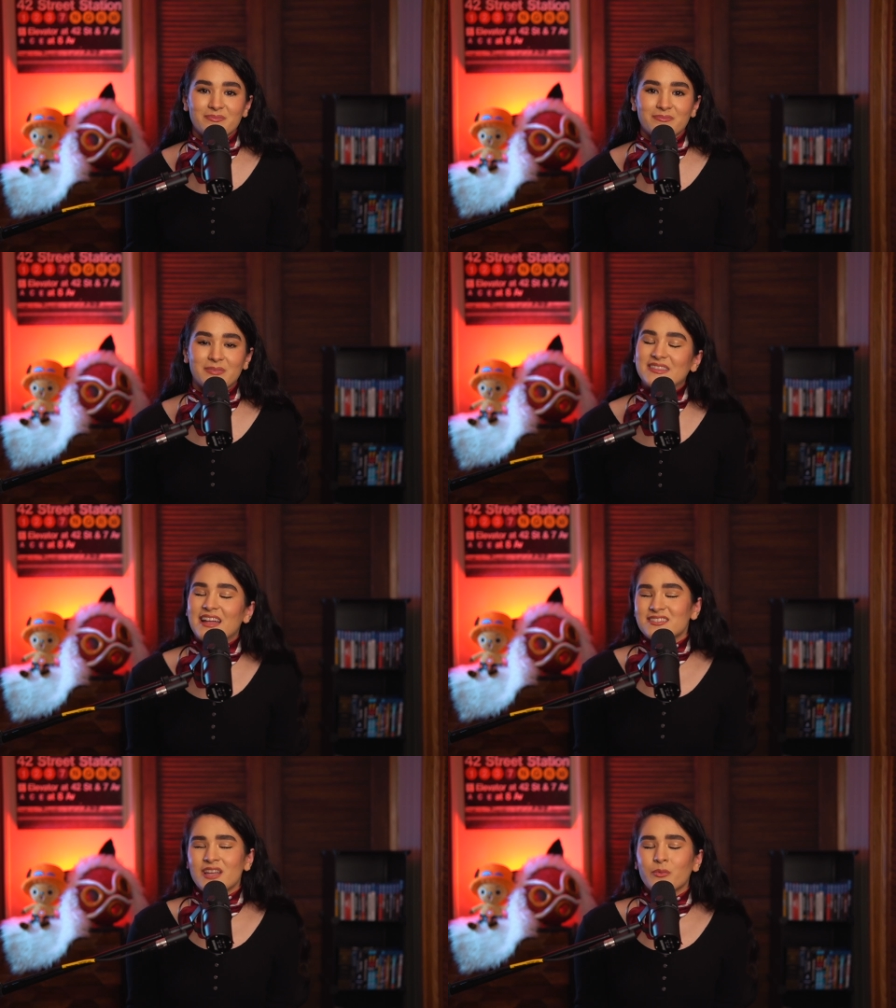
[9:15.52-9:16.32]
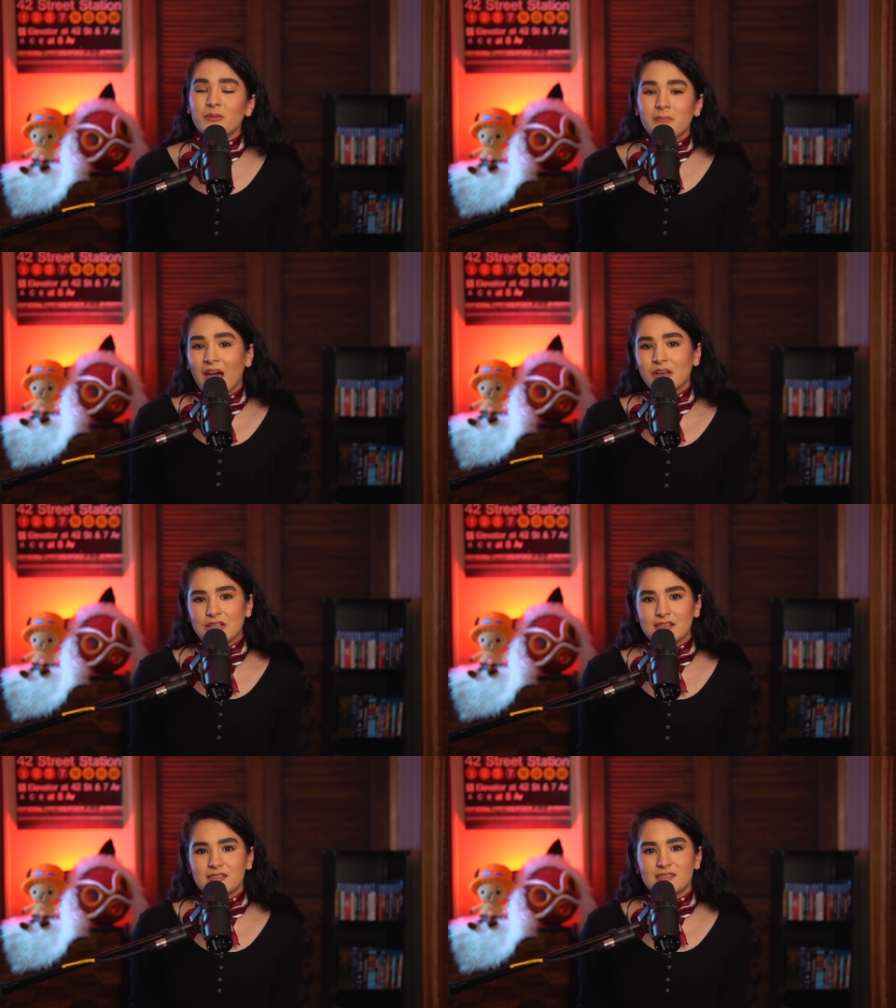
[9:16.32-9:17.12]
But that's not what
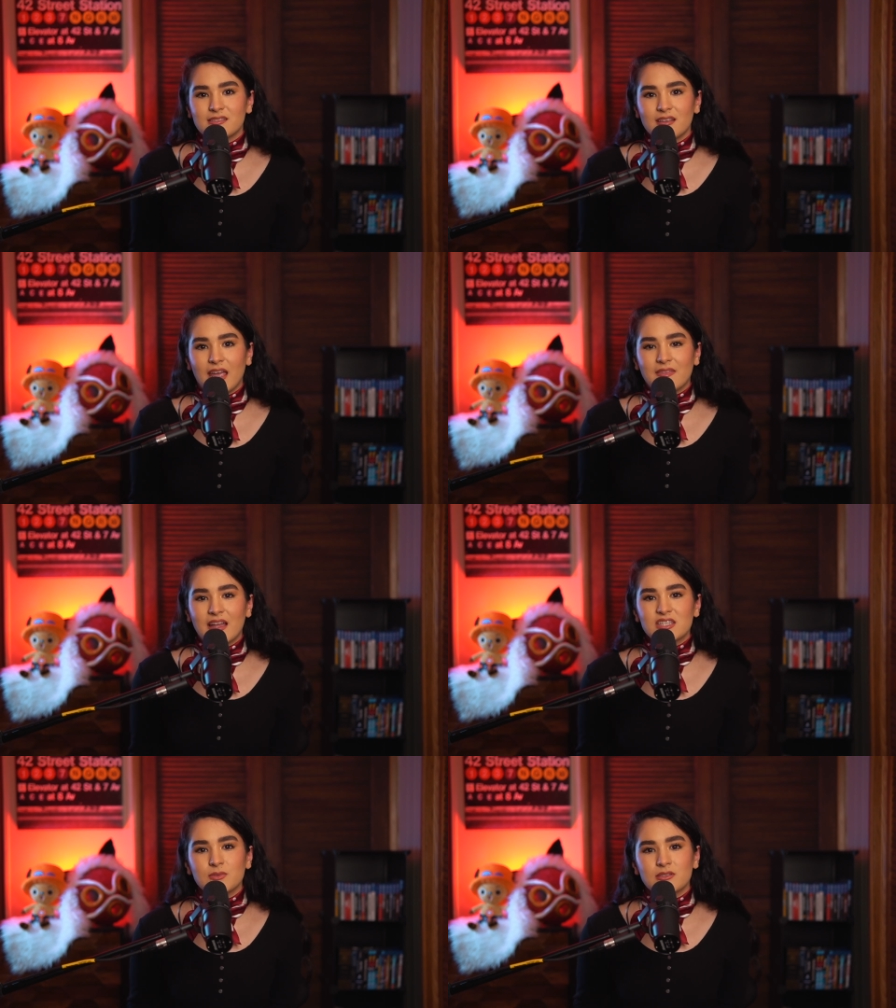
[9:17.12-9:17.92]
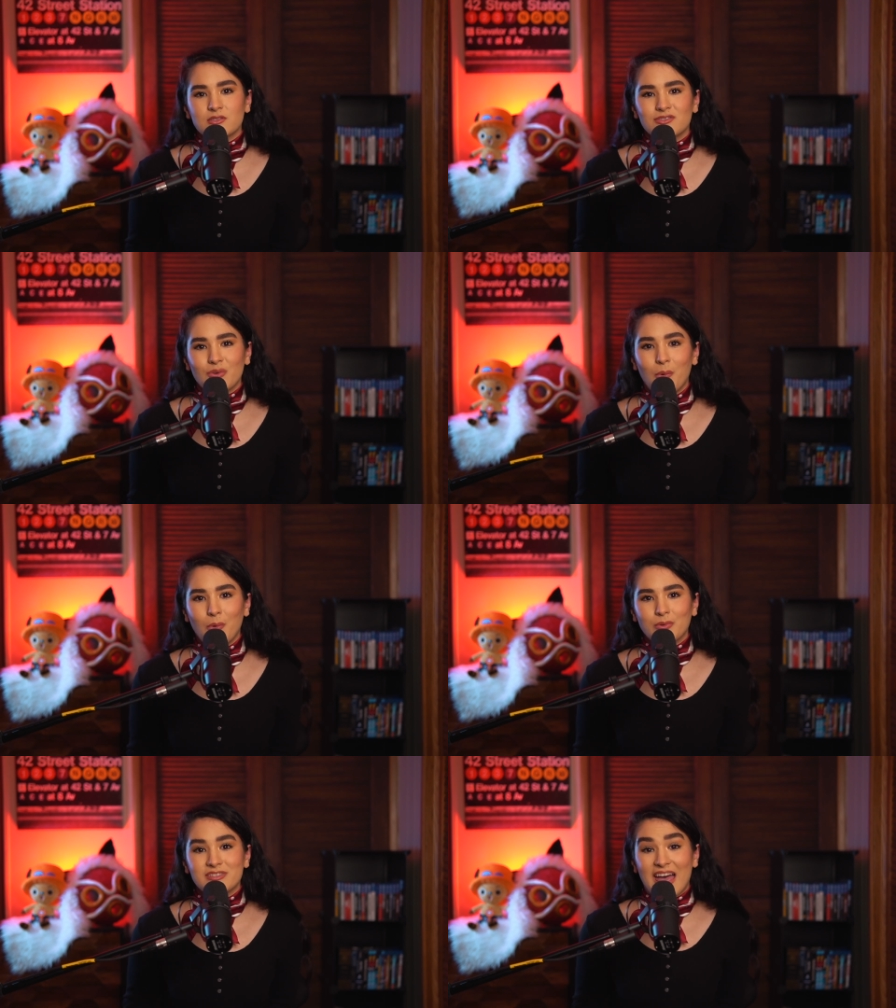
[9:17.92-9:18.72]
matters, and that's what
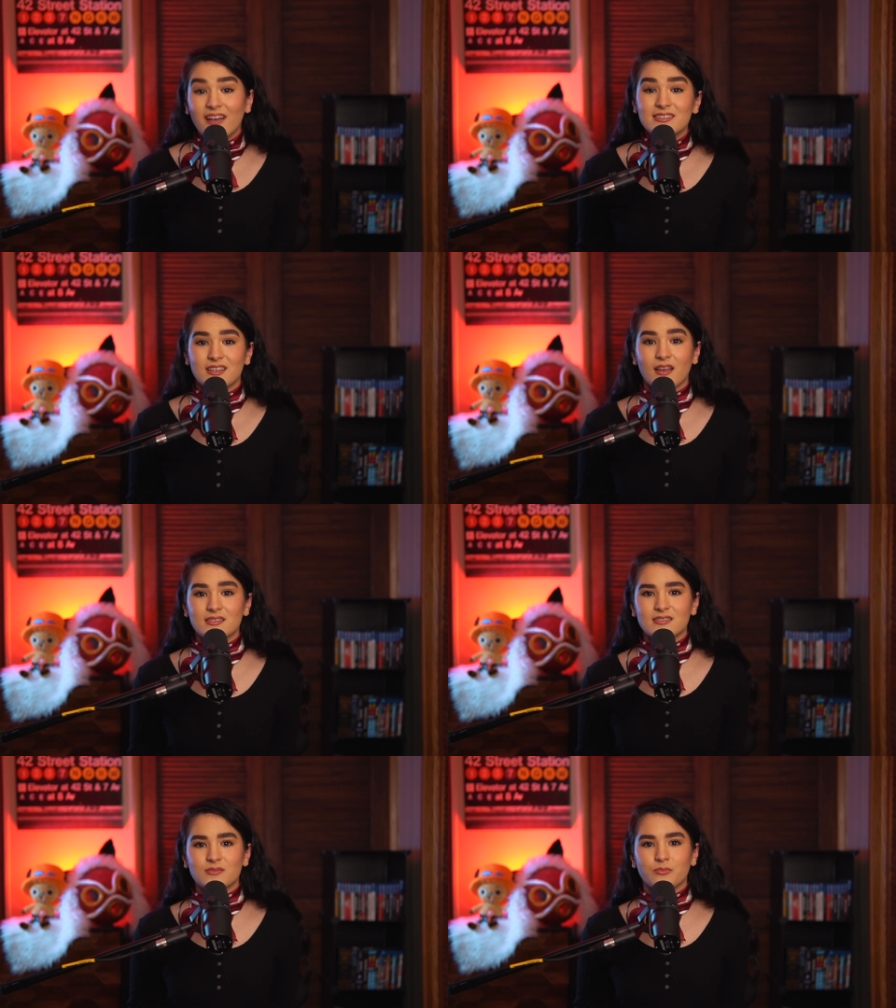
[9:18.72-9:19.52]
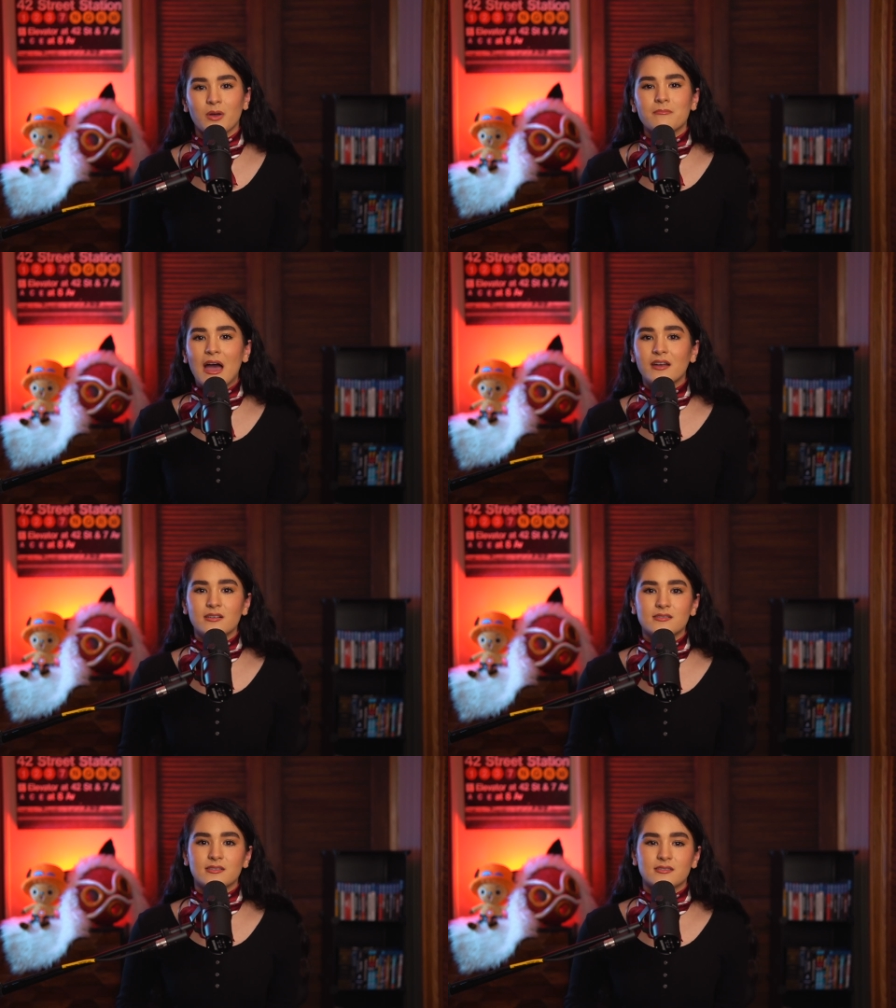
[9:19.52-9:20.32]
soul tells us. What
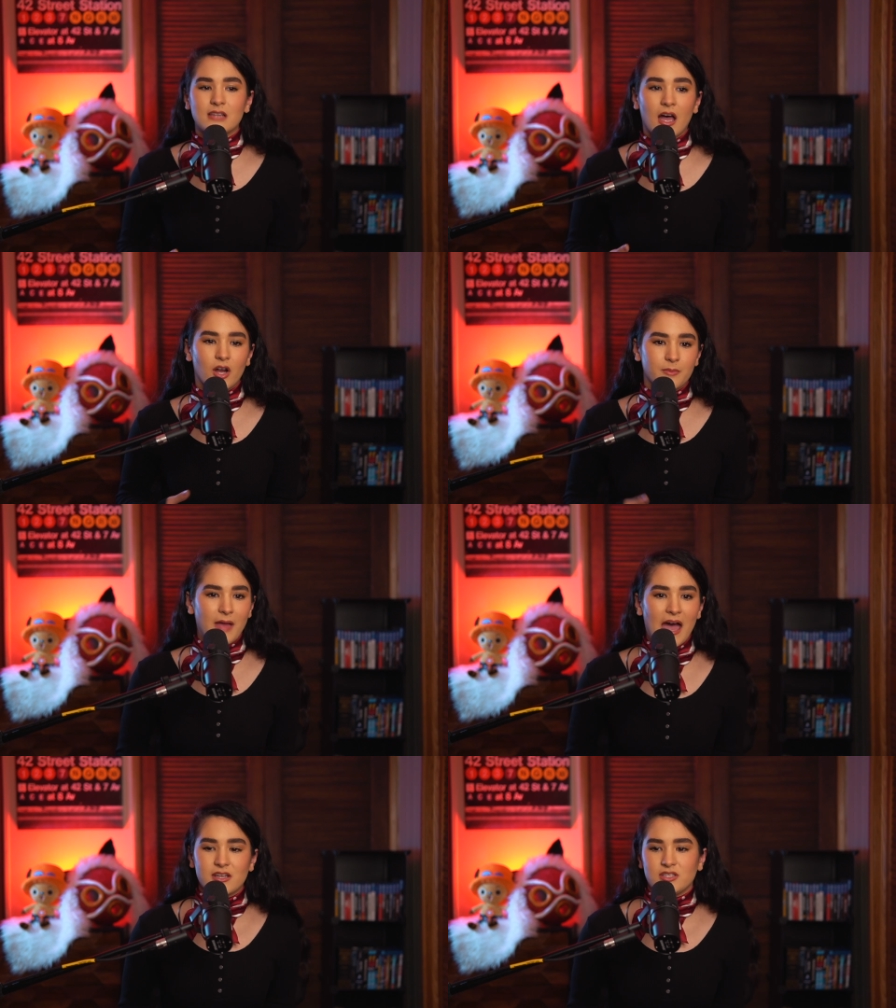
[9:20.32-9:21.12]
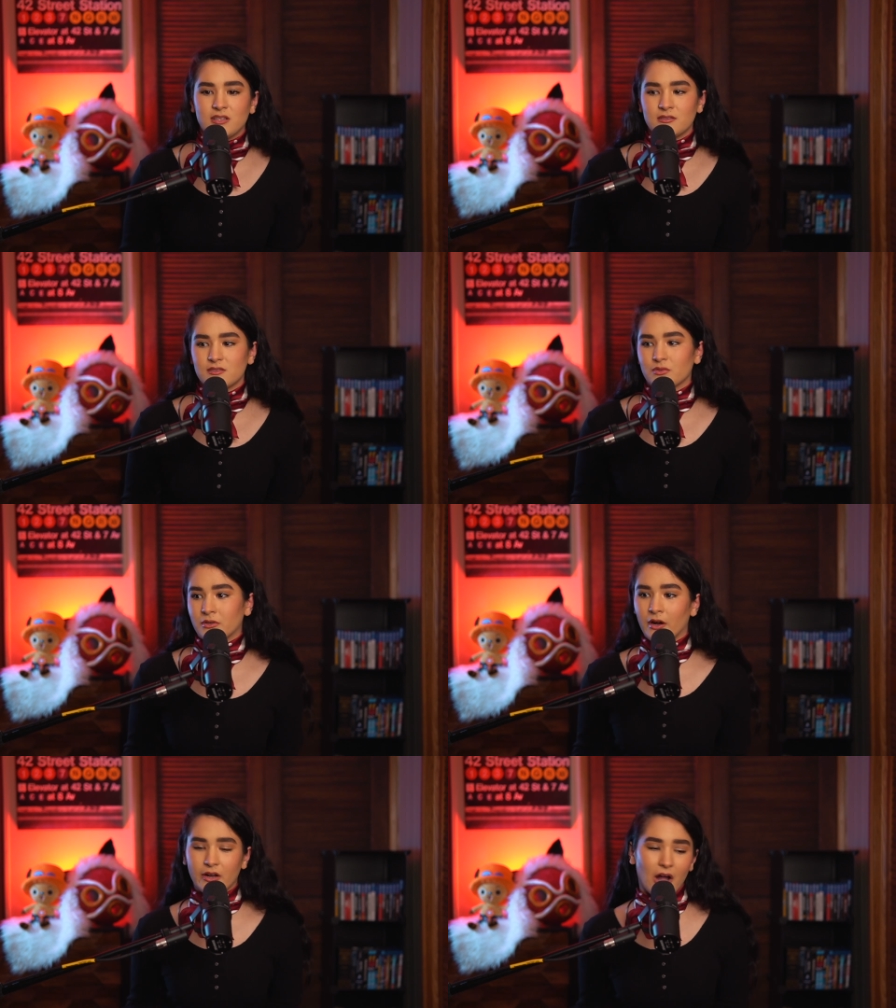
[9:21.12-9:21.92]
matters is not our passions or
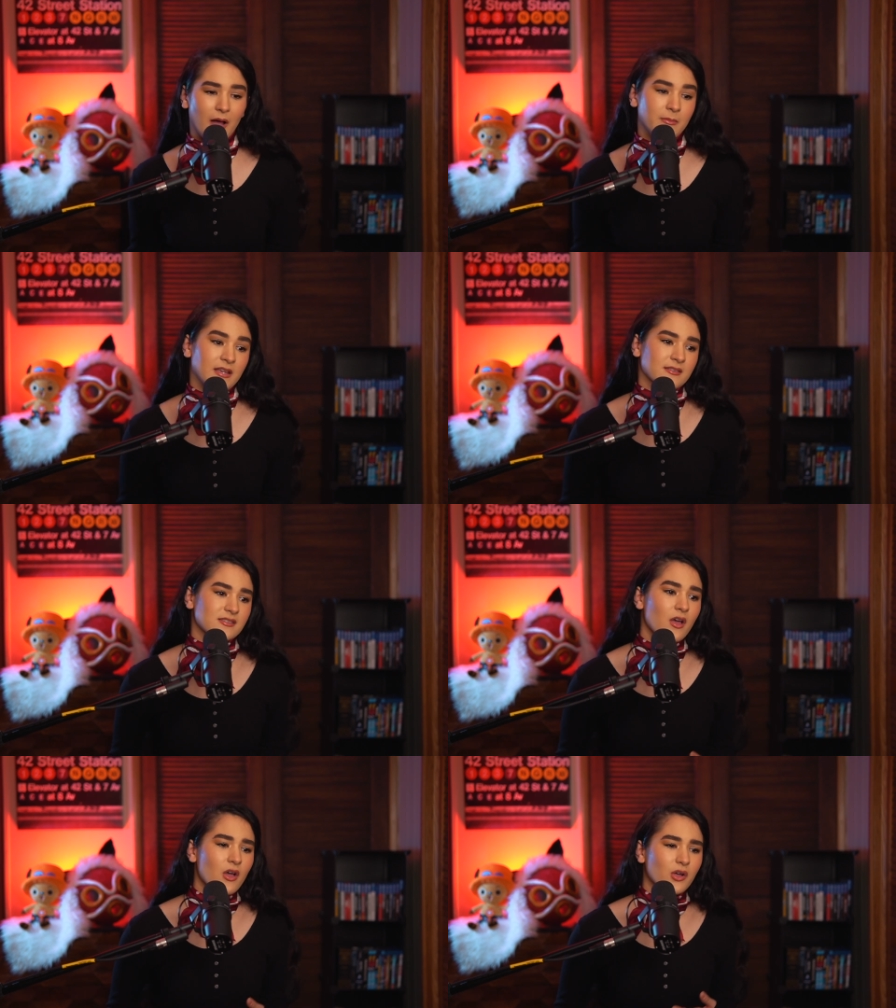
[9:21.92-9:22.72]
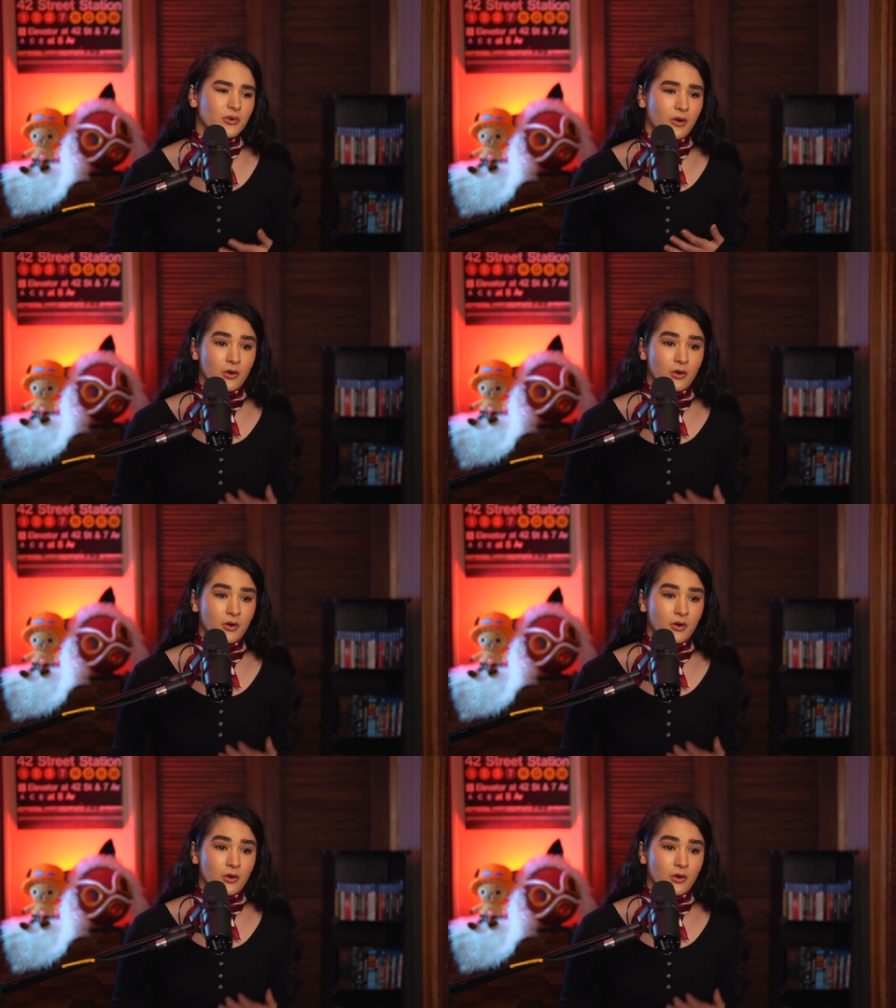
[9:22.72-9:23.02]
our hobbies or our